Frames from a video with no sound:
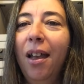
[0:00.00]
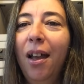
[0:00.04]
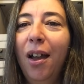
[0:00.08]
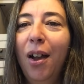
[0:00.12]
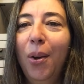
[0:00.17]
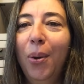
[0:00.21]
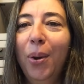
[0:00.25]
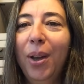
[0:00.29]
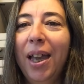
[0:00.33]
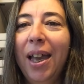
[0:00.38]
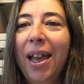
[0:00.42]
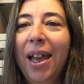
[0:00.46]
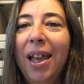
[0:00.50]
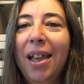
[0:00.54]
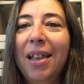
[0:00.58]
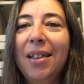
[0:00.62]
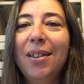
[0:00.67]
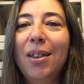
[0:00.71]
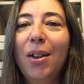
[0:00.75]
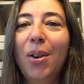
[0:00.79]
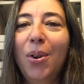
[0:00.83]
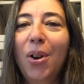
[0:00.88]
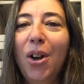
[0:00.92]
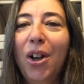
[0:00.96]
Okay,
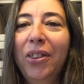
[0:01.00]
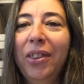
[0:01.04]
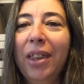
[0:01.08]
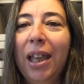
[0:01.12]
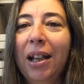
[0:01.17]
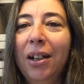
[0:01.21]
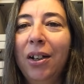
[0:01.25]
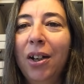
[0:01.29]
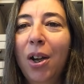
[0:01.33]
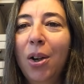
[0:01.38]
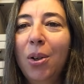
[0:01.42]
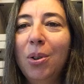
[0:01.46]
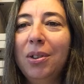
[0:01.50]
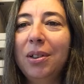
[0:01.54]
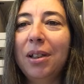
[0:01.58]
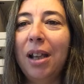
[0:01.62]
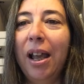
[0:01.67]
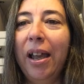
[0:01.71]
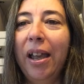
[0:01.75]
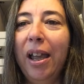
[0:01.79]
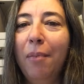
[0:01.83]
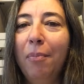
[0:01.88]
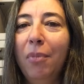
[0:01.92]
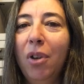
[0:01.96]
so on that note,
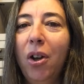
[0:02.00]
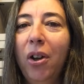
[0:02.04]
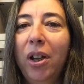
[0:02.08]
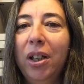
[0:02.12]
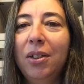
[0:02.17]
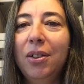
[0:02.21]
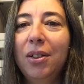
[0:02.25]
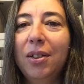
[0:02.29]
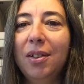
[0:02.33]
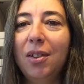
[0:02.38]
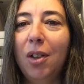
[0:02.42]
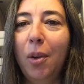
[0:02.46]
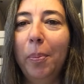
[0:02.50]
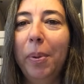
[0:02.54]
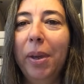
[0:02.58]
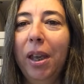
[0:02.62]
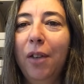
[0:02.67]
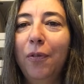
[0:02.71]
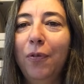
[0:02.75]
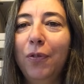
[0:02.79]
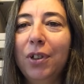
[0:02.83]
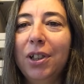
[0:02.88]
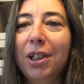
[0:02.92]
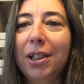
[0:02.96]
I am going to stop here
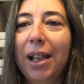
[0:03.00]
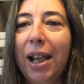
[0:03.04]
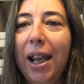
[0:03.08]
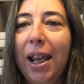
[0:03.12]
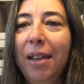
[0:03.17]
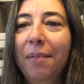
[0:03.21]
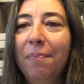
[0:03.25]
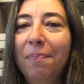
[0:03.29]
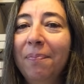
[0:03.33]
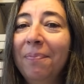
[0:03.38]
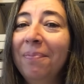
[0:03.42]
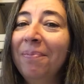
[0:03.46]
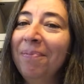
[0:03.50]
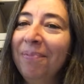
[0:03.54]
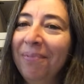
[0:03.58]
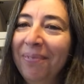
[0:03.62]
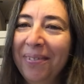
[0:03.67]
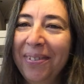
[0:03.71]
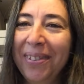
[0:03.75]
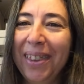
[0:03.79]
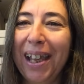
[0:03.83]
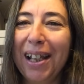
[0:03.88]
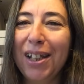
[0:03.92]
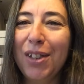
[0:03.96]
for today.
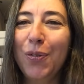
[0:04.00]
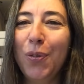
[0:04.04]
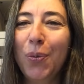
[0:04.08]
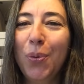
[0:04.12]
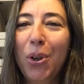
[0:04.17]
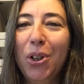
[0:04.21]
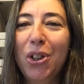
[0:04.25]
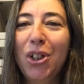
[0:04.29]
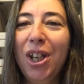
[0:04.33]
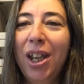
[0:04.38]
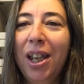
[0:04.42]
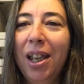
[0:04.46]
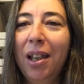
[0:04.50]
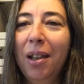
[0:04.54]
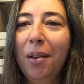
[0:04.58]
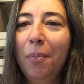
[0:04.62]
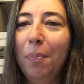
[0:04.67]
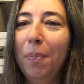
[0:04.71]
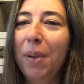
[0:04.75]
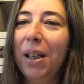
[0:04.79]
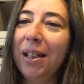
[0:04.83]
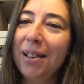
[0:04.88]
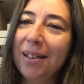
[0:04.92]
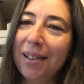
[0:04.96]
Thanks for watching.
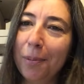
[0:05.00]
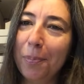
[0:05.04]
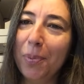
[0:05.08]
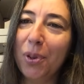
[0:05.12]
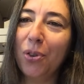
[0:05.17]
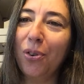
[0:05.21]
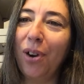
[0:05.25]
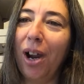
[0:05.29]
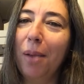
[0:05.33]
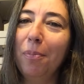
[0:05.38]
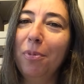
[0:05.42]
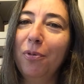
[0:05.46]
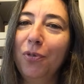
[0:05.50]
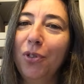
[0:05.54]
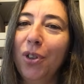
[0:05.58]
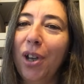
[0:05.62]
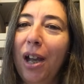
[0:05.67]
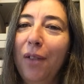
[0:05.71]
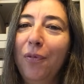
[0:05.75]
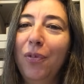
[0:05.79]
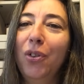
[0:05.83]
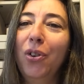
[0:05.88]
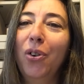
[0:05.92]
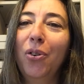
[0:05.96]
Please subscribe if you
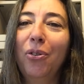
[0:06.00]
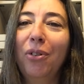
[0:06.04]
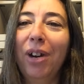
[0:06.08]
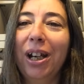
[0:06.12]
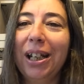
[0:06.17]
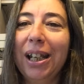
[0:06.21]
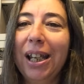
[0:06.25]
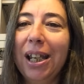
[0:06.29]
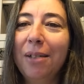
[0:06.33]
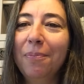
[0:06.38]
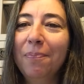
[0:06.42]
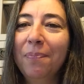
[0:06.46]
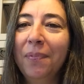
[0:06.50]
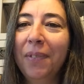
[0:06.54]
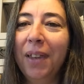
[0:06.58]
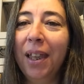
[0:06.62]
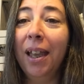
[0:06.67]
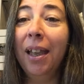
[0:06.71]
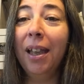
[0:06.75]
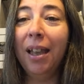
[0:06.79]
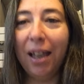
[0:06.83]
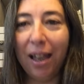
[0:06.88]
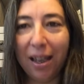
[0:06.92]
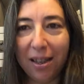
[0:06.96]
haven't already.
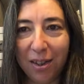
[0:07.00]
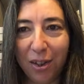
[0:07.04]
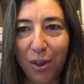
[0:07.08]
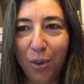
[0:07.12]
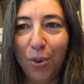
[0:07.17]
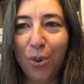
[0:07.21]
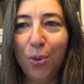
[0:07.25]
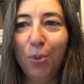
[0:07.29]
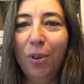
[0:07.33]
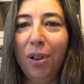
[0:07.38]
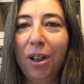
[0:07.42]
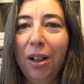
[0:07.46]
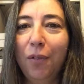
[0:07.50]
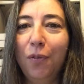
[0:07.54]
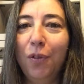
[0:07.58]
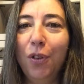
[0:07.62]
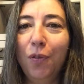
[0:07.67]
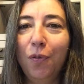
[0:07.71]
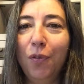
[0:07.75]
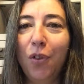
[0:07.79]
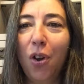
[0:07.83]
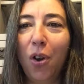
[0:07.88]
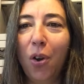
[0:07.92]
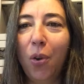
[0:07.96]
As usual, if
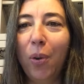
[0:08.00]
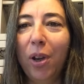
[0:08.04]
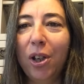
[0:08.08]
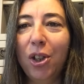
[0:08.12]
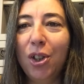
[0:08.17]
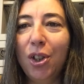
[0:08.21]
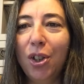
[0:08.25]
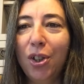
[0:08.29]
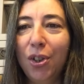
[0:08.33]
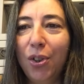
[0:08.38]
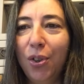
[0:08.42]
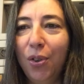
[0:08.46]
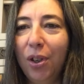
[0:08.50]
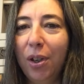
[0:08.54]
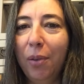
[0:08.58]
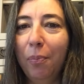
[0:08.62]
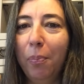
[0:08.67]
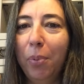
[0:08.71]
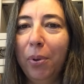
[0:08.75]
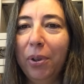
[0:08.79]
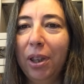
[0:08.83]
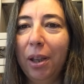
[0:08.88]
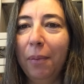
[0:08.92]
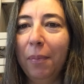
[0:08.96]
you've got questions, you can
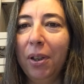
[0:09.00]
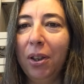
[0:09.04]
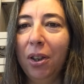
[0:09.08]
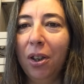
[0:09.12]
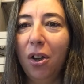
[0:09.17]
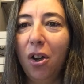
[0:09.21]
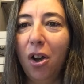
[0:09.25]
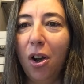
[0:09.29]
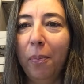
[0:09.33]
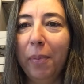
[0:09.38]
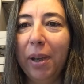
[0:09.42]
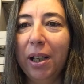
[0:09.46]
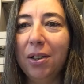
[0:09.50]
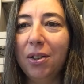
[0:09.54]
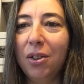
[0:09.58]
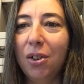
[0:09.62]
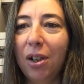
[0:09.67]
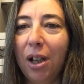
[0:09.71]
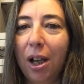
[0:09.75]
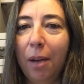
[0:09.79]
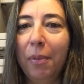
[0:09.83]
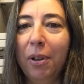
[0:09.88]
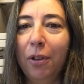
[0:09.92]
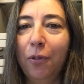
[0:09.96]
put them in the comments or
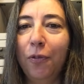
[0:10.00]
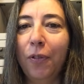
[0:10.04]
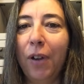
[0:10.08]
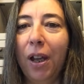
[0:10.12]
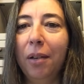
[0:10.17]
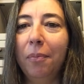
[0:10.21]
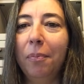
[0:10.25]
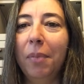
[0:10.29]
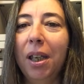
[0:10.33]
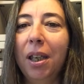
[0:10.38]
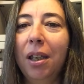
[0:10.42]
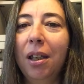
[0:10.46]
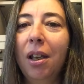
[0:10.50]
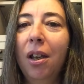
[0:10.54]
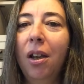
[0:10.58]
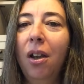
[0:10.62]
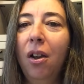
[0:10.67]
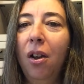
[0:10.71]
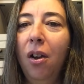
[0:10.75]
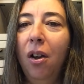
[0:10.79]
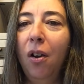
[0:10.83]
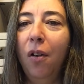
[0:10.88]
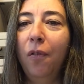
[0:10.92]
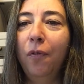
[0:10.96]
come and find me
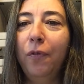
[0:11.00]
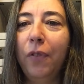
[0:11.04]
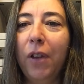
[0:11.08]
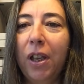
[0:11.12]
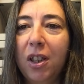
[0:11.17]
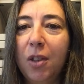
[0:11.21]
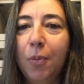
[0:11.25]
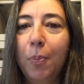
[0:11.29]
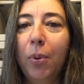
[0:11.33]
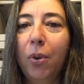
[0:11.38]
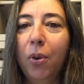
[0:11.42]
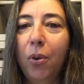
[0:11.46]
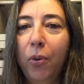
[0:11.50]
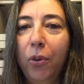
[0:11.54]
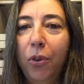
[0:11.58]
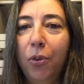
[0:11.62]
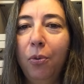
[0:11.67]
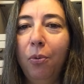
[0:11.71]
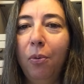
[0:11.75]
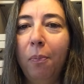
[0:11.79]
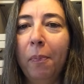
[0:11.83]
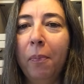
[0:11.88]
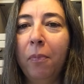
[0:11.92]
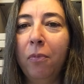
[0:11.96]
on Facebook or
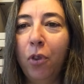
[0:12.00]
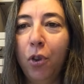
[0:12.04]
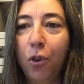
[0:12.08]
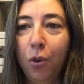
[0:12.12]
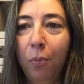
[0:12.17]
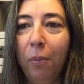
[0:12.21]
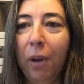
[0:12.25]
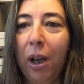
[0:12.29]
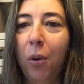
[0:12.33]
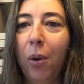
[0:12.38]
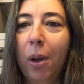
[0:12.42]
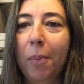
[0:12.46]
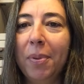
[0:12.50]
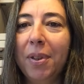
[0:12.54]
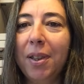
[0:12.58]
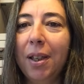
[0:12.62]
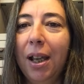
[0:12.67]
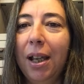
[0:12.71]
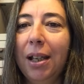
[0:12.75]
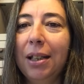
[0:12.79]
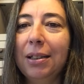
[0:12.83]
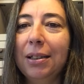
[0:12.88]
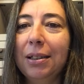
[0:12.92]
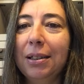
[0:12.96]
through my
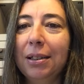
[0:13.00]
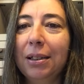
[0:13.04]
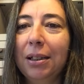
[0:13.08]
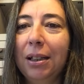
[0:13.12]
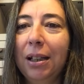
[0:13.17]
website.